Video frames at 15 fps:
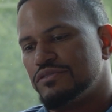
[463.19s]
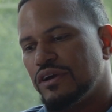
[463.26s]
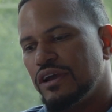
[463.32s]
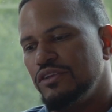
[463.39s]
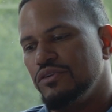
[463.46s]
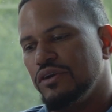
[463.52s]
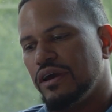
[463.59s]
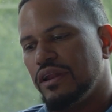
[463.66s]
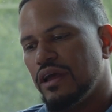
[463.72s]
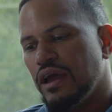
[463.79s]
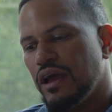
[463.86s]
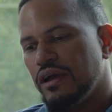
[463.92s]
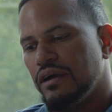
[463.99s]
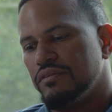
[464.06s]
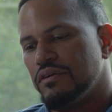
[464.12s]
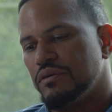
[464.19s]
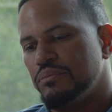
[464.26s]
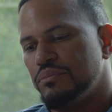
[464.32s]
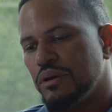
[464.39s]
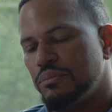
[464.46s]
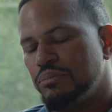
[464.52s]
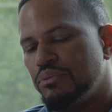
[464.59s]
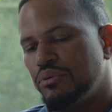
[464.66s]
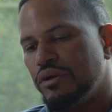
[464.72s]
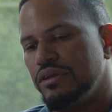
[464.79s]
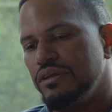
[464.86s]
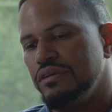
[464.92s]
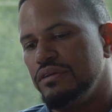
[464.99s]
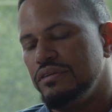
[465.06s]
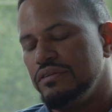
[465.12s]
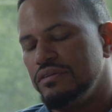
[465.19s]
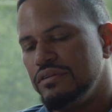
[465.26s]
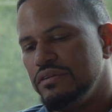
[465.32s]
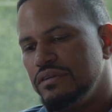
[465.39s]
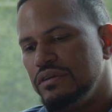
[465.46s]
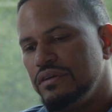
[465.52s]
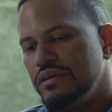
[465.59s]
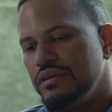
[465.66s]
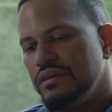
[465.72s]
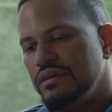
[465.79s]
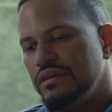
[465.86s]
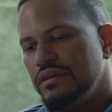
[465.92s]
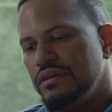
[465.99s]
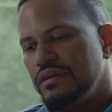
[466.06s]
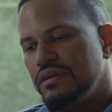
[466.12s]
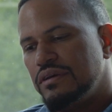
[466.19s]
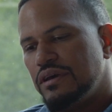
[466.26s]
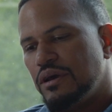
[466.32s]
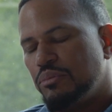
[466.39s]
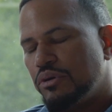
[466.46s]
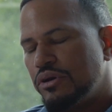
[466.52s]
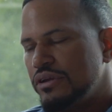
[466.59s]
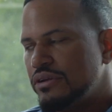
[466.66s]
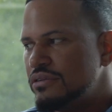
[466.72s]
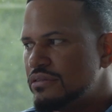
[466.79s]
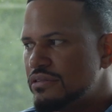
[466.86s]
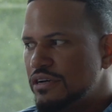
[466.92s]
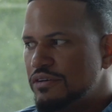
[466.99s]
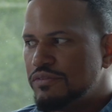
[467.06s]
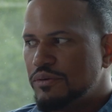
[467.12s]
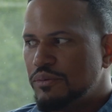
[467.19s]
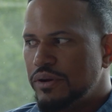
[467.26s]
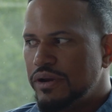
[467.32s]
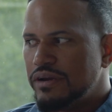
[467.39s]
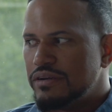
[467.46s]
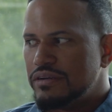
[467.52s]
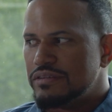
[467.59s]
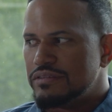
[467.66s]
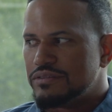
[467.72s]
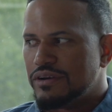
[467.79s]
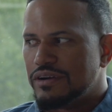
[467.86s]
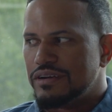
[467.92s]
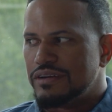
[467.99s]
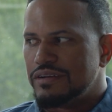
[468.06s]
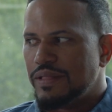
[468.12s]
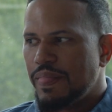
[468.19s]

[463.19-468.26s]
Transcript: right, you got to have a pretty good self-awareness, right?